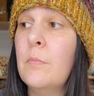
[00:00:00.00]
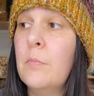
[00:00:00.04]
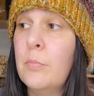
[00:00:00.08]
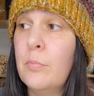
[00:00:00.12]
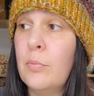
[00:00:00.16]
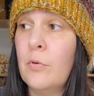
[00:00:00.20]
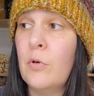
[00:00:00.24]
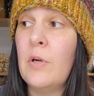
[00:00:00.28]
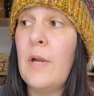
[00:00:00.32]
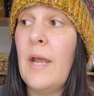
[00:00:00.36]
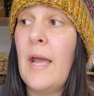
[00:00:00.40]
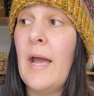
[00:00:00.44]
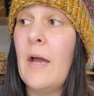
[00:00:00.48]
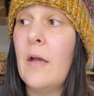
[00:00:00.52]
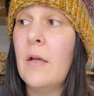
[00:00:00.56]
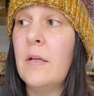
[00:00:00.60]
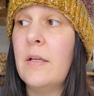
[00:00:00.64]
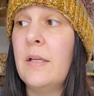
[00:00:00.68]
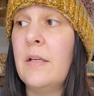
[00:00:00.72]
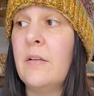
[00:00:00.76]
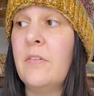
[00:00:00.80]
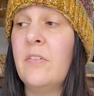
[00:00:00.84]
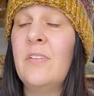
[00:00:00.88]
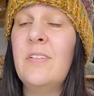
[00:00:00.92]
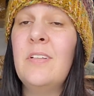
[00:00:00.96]
Bernat
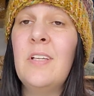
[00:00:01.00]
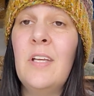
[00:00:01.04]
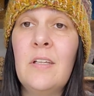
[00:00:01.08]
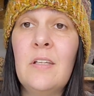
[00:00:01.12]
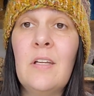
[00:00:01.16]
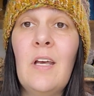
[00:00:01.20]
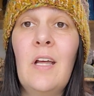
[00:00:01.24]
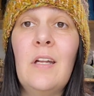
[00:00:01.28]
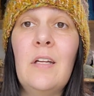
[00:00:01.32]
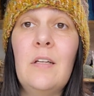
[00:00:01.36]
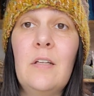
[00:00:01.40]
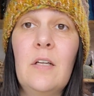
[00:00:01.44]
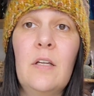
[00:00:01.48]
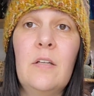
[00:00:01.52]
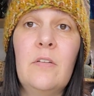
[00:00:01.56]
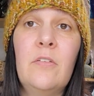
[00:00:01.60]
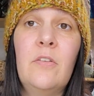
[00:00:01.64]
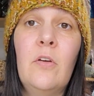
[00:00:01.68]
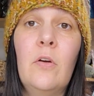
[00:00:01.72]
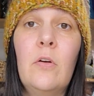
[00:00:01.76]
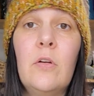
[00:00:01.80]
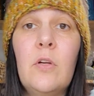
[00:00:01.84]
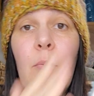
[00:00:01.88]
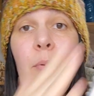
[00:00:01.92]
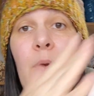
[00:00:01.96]
is $10.99.
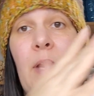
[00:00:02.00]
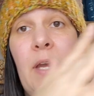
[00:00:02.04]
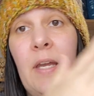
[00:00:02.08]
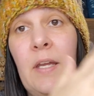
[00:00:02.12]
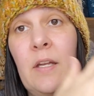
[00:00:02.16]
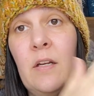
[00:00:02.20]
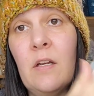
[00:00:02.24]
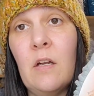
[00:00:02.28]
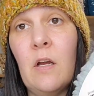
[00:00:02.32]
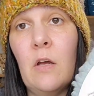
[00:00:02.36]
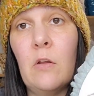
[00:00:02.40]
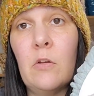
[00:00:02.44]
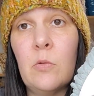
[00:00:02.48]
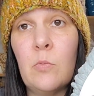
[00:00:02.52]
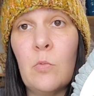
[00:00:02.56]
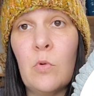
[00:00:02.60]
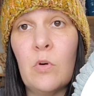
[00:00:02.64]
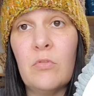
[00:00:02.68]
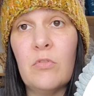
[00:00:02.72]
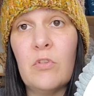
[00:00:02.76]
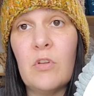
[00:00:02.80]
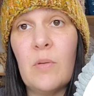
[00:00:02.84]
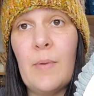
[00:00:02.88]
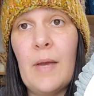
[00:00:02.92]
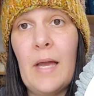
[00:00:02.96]
So you're paying a dollar
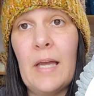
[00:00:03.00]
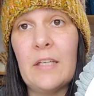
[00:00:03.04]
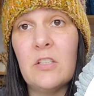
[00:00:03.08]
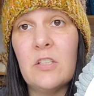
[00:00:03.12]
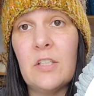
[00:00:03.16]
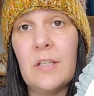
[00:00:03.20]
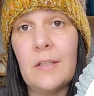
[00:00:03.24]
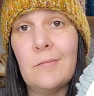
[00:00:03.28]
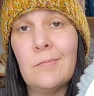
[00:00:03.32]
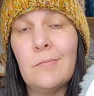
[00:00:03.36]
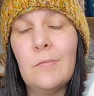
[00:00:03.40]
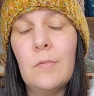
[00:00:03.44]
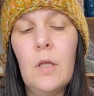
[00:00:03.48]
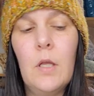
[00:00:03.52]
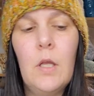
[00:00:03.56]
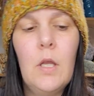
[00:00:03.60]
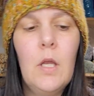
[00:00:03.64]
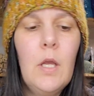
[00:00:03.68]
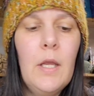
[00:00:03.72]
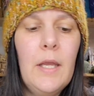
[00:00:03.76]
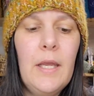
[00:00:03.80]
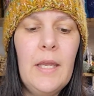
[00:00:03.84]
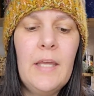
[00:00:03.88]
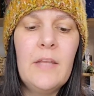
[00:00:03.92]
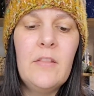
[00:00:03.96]
more for the packaging
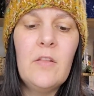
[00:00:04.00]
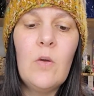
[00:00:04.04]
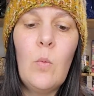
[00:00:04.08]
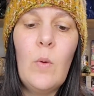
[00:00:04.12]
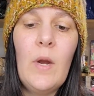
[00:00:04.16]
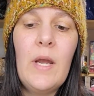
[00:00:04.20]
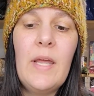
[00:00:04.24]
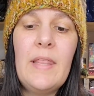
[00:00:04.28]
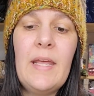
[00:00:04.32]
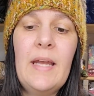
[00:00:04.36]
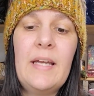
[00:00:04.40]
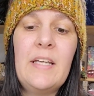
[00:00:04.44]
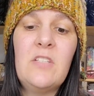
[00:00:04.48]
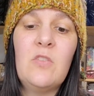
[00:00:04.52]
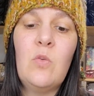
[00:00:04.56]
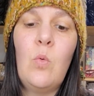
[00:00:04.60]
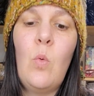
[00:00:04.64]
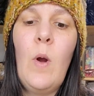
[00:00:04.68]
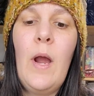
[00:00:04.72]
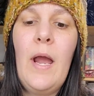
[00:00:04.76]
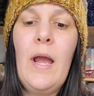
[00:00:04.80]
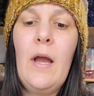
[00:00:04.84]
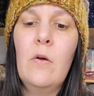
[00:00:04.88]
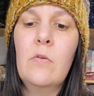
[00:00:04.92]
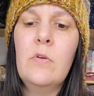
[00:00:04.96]
in the way that it's
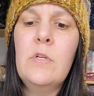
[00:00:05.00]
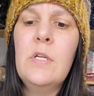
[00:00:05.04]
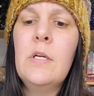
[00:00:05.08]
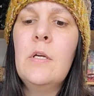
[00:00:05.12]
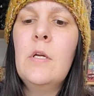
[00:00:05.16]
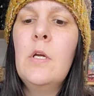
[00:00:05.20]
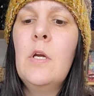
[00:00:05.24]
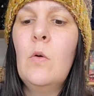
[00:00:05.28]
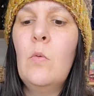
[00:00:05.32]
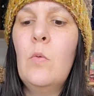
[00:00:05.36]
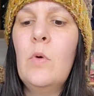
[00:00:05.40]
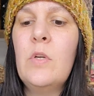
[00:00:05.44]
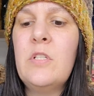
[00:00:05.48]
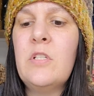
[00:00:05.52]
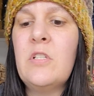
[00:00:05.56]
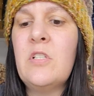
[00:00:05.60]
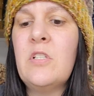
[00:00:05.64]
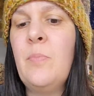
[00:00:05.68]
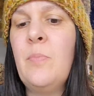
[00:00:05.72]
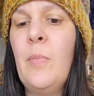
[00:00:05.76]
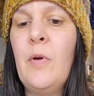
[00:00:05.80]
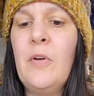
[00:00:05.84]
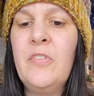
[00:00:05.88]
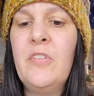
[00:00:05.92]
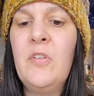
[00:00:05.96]
wound, which is
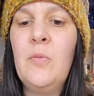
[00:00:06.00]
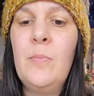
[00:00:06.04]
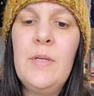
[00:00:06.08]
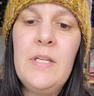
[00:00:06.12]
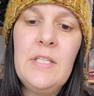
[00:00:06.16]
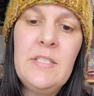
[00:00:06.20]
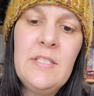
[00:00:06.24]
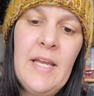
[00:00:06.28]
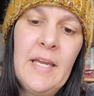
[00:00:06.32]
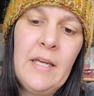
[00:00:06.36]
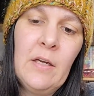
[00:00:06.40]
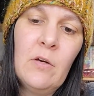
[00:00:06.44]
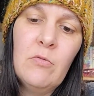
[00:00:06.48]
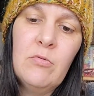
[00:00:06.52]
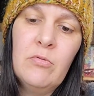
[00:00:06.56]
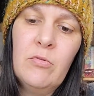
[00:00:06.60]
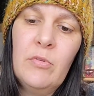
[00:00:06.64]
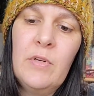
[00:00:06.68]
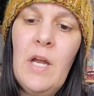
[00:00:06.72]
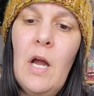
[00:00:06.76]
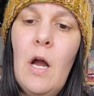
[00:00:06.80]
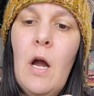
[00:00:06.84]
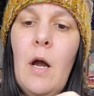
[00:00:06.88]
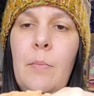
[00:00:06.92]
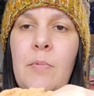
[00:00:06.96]
supposed to be
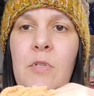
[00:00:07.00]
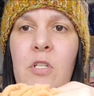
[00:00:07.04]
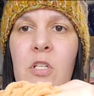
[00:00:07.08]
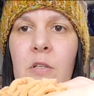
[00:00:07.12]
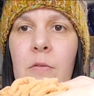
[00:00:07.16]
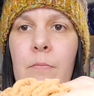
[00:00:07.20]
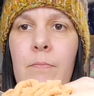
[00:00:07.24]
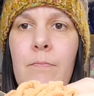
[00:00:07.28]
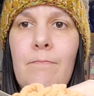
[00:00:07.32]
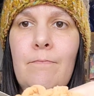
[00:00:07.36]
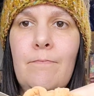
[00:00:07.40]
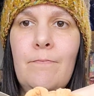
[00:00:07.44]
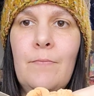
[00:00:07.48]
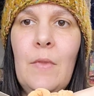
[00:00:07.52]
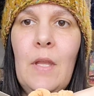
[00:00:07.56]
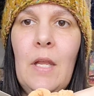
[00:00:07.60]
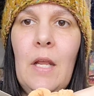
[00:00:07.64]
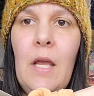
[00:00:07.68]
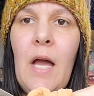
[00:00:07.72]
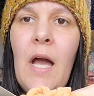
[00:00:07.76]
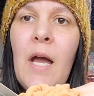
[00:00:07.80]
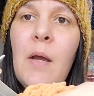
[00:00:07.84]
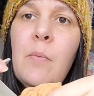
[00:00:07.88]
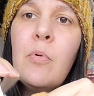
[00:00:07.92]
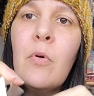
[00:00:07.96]
tangle-free option.
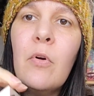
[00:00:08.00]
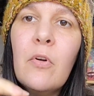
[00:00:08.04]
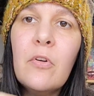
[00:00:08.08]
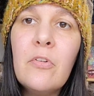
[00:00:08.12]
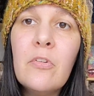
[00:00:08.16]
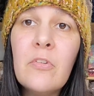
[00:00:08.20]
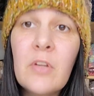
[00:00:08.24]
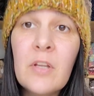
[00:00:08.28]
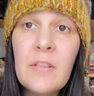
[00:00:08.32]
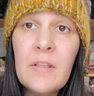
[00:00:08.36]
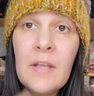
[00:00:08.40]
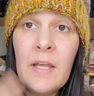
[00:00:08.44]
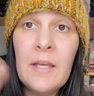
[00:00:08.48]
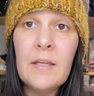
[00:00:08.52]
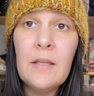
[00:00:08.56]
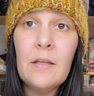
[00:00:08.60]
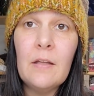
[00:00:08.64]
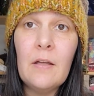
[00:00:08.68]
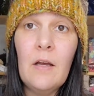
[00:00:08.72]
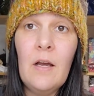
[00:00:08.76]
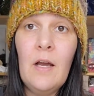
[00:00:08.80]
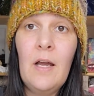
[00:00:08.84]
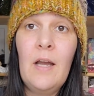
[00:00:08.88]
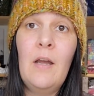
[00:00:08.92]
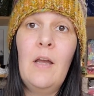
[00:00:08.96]
I personally think,
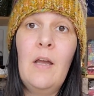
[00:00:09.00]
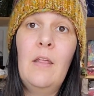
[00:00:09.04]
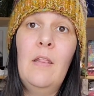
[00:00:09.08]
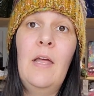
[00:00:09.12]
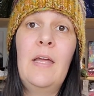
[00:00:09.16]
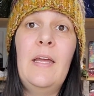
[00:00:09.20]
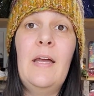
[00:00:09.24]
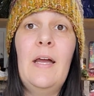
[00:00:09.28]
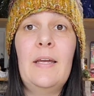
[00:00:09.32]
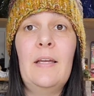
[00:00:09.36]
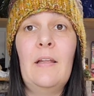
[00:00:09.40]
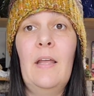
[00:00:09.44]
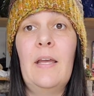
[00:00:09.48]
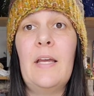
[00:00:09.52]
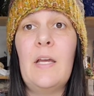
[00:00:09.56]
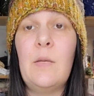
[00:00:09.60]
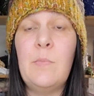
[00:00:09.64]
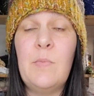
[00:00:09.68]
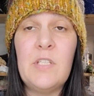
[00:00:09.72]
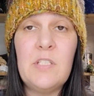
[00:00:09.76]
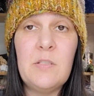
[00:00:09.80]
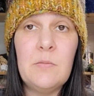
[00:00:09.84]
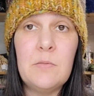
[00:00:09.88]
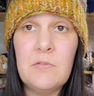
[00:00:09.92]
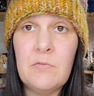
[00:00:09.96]
like, like I
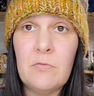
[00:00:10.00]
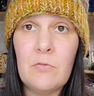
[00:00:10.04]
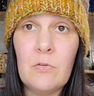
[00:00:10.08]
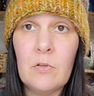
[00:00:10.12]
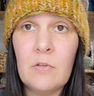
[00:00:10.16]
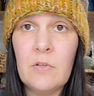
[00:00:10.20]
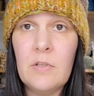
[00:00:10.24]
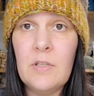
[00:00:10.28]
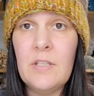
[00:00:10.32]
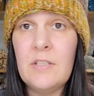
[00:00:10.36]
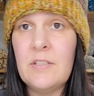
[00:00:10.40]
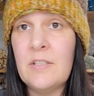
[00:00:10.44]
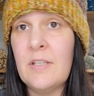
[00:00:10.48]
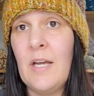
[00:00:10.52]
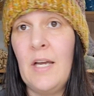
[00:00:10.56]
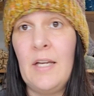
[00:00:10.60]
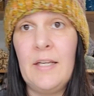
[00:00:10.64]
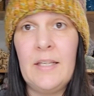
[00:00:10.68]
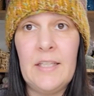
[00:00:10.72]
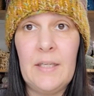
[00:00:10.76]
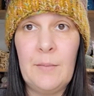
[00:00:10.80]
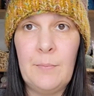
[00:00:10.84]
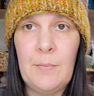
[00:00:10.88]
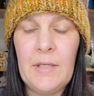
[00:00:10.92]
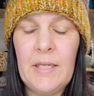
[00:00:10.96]
mentioned before, it's
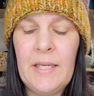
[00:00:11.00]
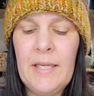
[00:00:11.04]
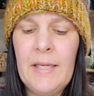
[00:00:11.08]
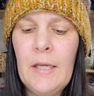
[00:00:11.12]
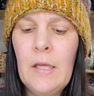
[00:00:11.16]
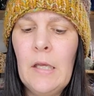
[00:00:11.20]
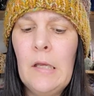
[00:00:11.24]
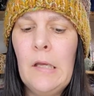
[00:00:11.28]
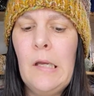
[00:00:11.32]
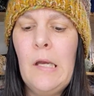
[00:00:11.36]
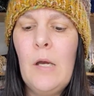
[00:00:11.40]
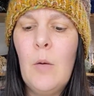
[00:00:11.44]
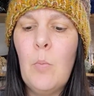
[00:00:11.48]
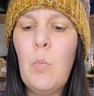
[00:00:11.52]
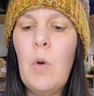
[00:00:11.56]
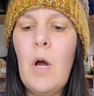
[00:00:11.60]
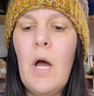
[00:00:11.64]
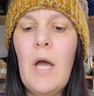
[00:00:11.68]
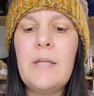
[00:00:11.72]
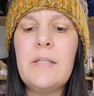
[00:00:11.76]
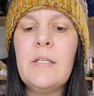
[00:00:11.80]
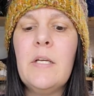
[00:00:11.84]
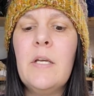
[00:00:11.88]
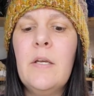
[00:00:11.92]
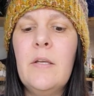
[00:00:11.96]
kind of gimmicky.
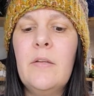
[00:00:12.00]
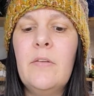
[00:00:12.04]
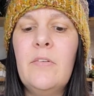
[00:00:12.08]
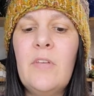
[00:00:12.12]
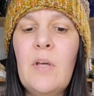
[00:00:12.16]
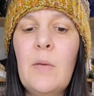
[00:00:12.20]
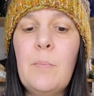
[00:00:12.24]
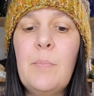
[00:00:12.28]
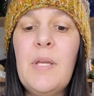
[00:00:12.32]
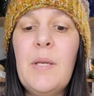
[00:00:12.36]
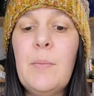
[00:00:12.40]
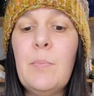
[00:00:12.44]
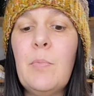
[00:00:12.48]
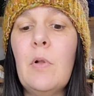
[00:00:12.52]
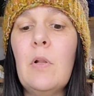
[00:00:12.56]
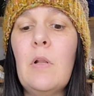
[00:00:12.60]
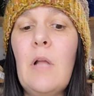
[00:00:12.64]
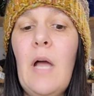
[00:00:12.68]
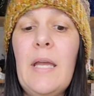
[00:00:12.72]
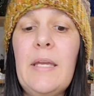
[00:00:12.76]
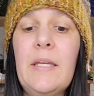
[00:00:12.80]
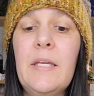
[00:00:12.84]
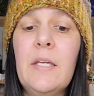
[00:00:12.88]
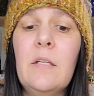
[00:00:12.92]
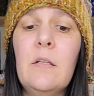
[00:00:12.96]
But some people
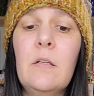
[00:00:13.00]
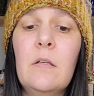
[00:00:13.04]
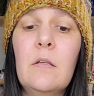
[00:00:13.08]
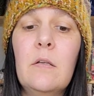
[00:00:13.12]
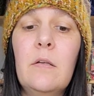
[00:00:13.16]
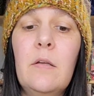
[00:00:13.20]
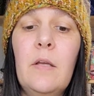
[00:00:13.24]
like it.